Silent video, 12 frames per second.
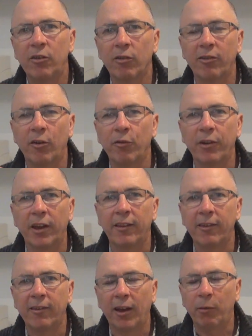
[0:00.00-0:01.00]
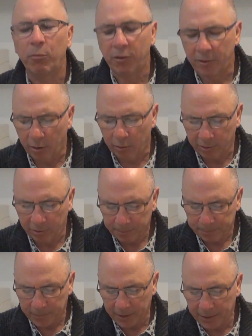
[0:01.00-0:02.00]
yourself get the same
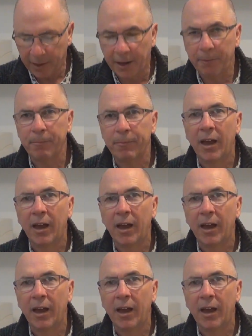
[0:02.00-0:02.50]
results, okay?